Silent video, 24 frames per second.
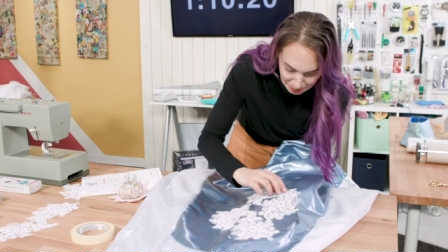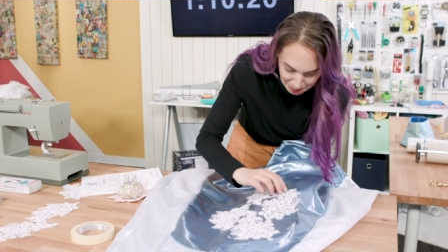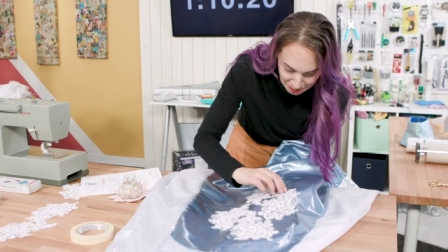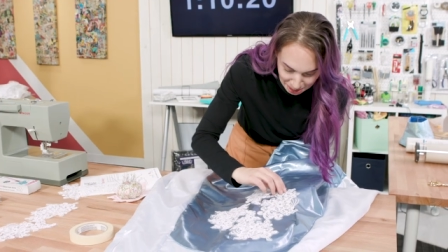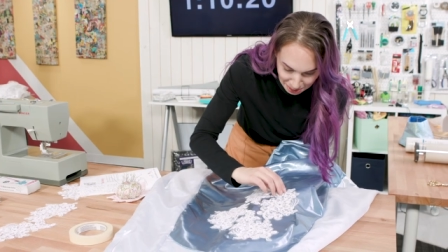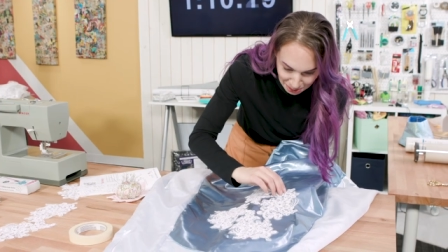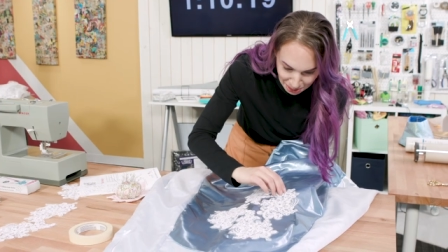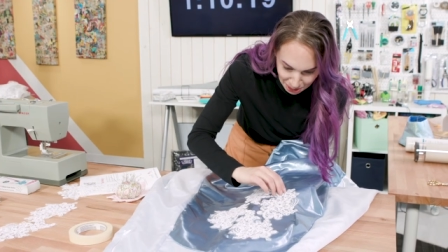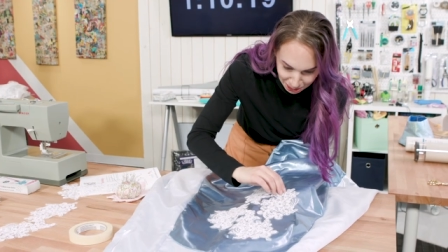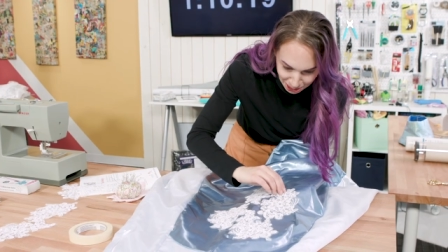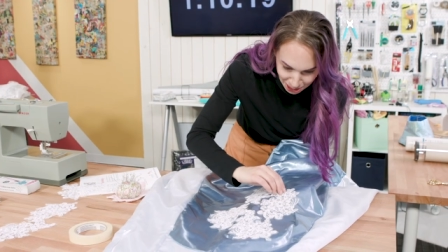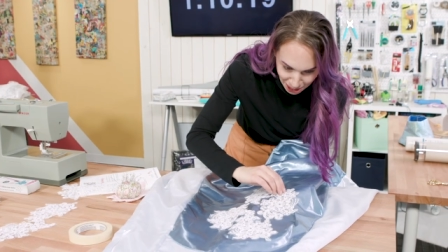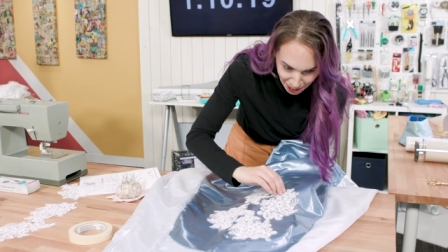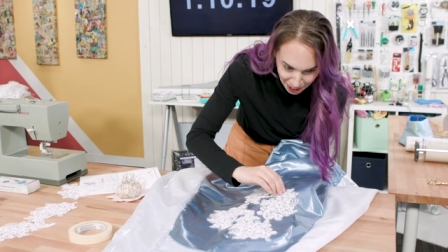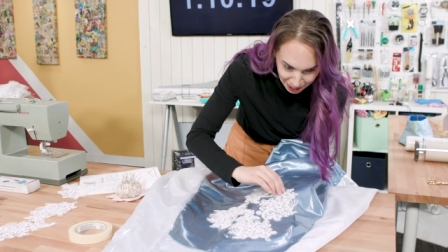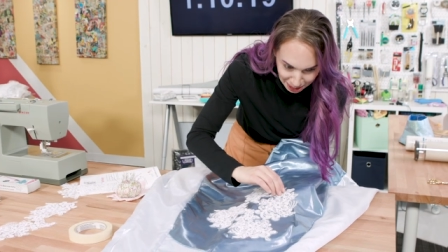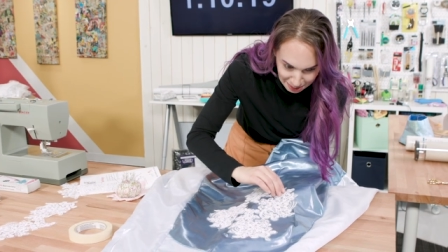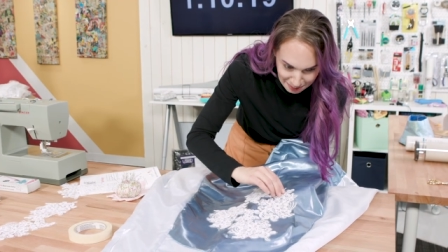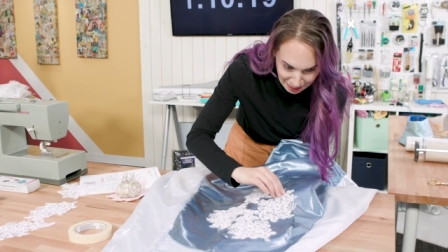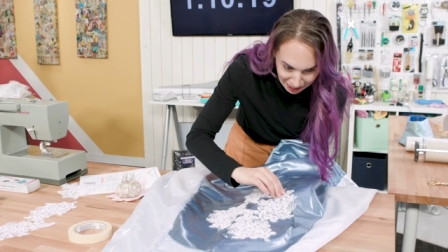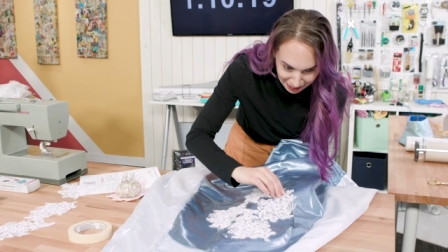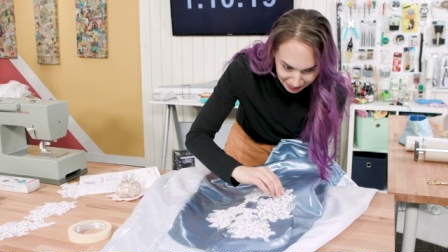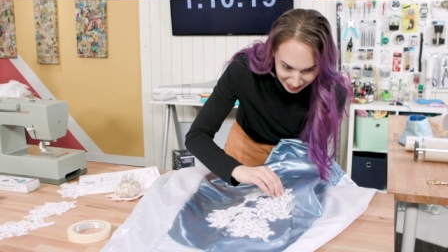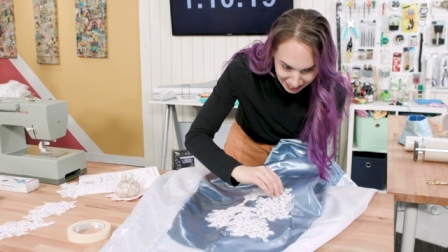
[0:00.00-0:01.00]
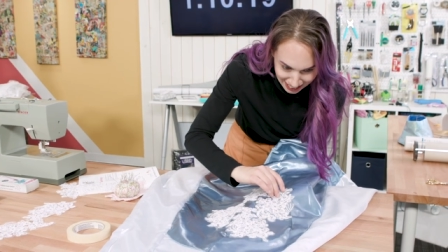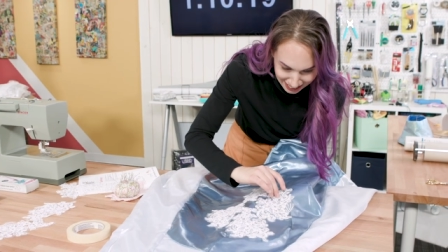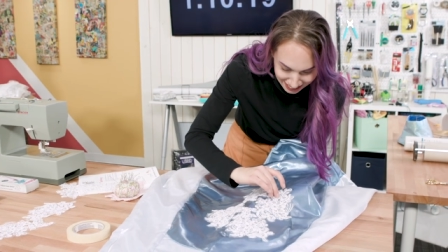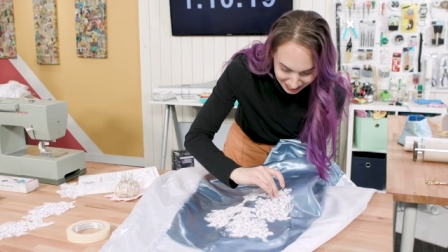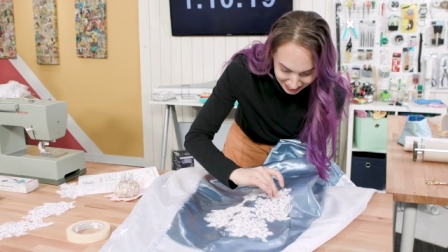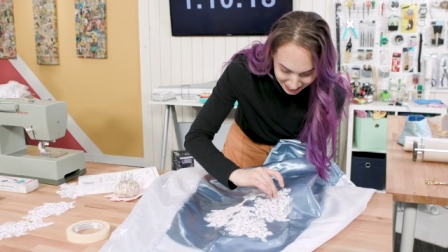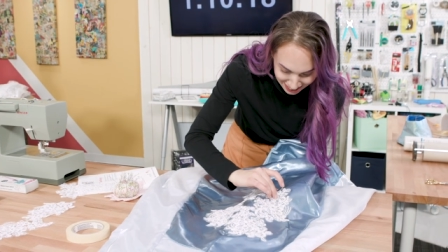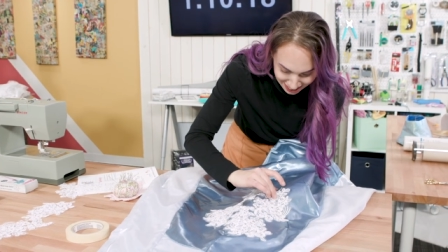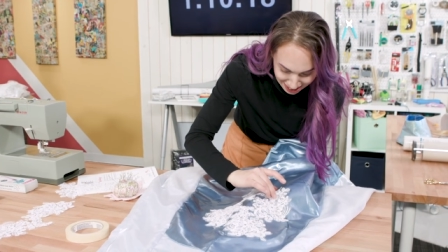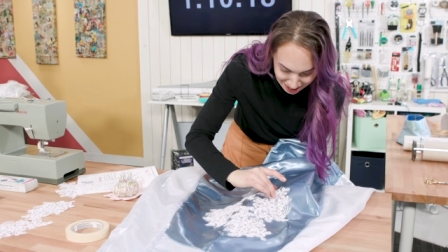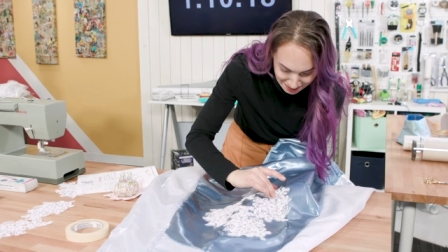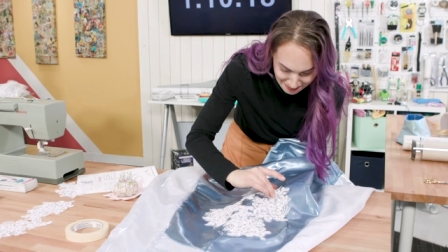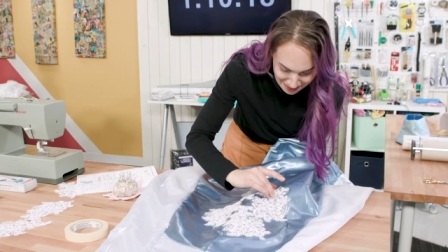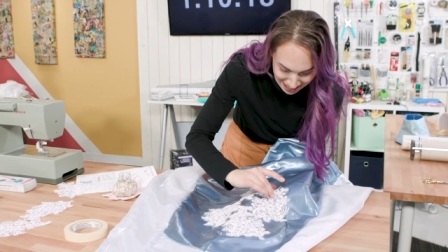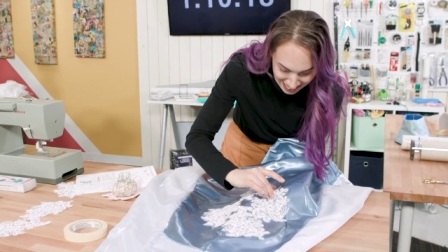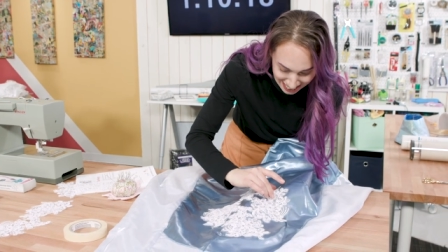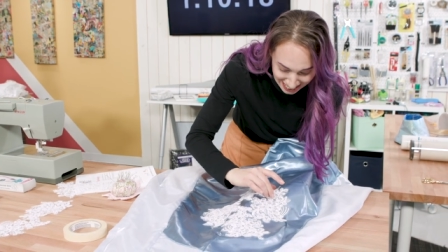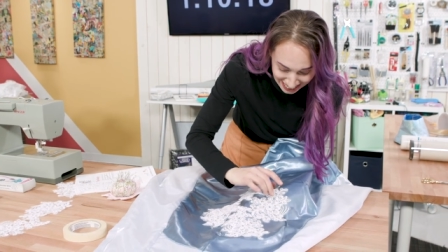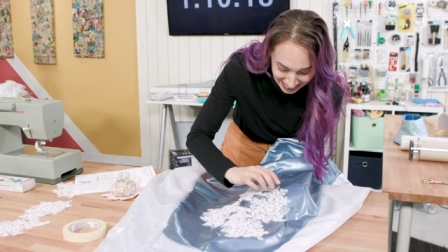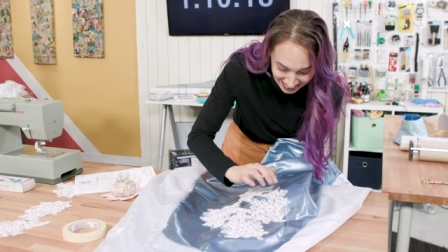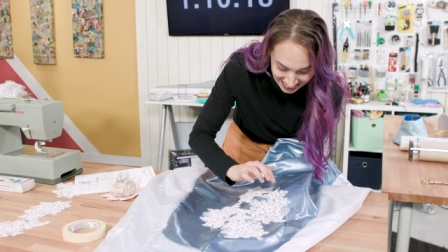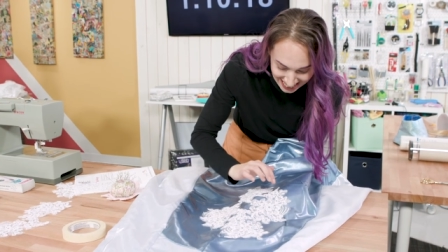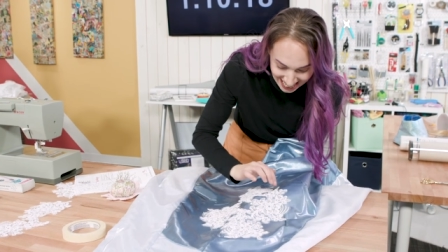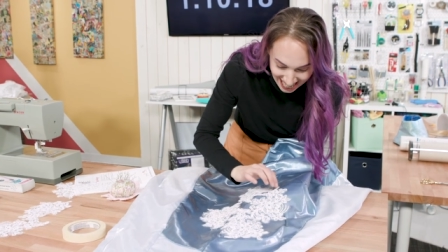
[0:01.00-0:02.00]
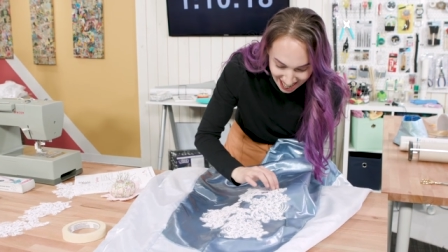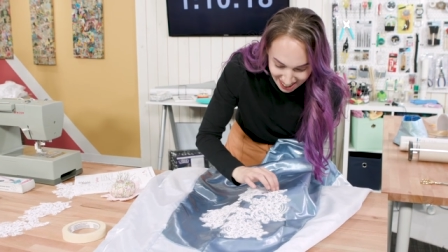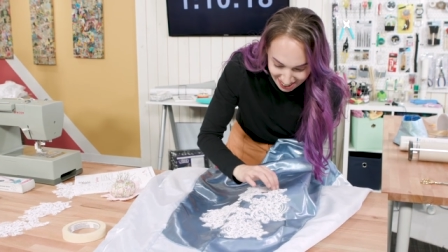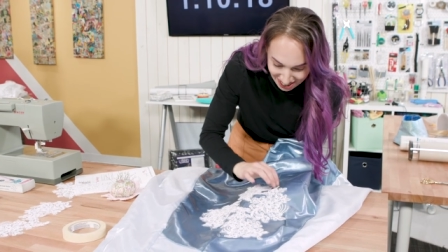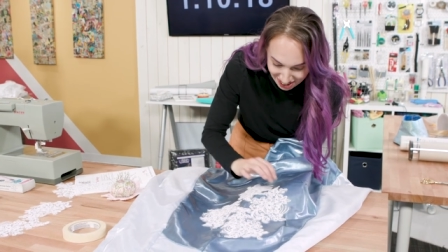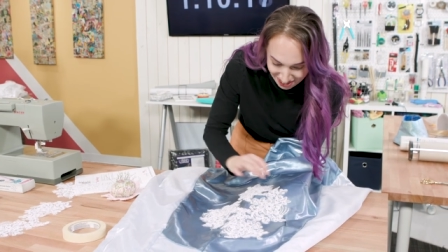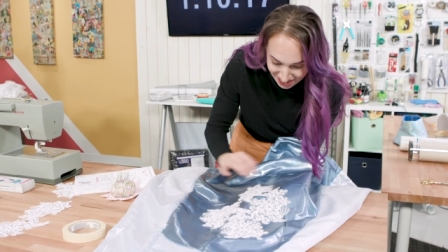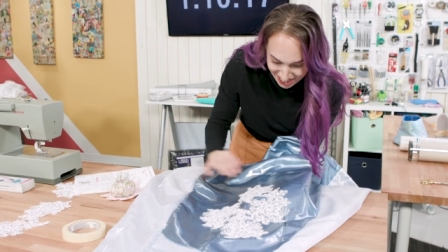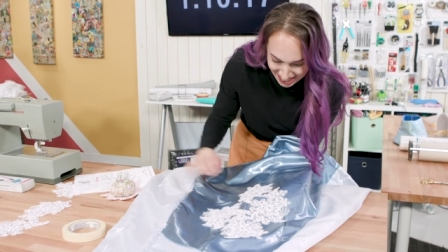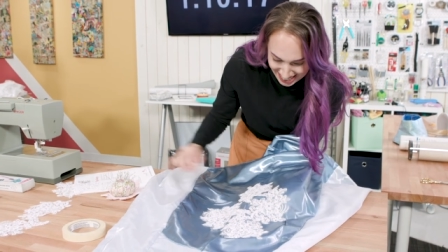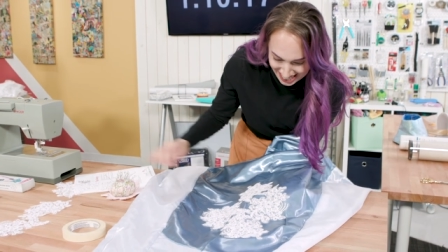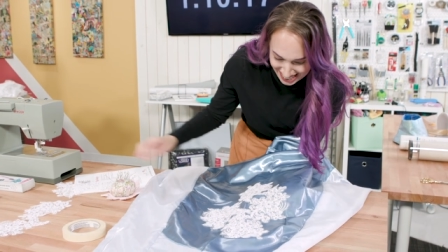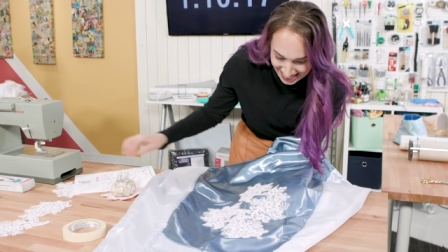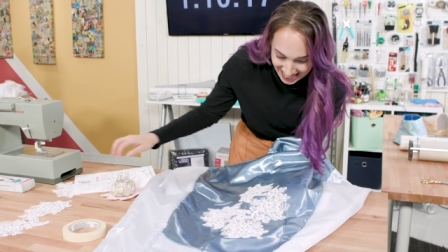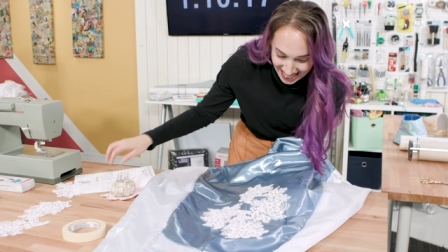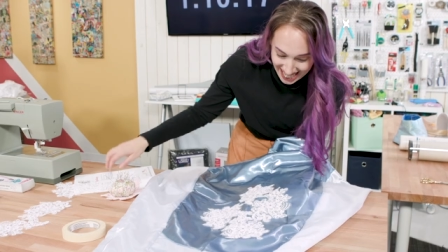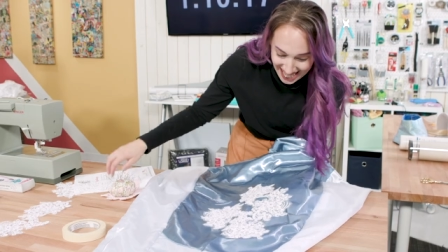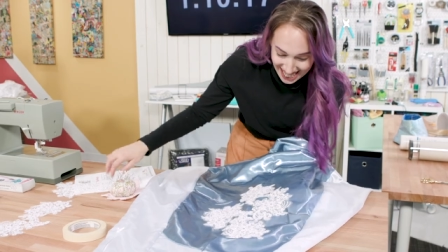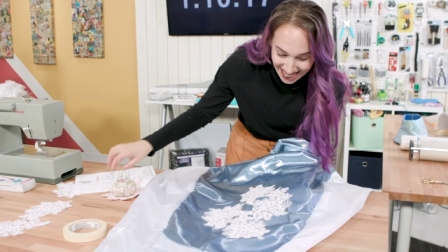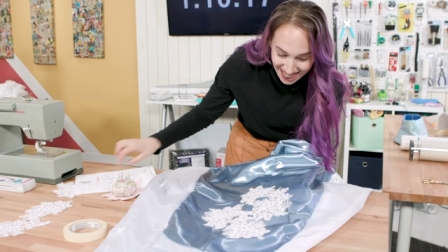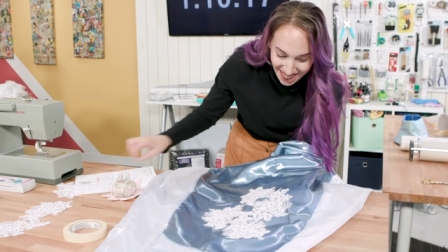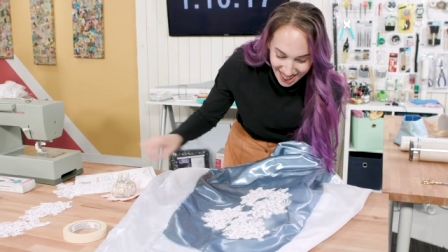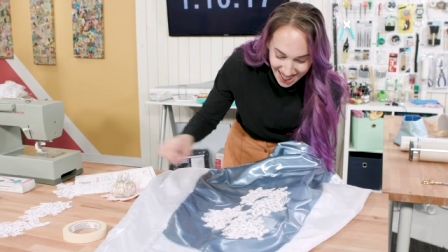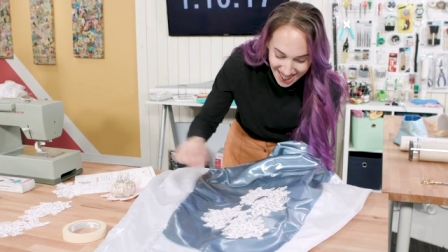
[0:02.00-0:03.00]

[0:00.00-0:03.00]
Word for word: but we'll talk about that later because now I'm just like,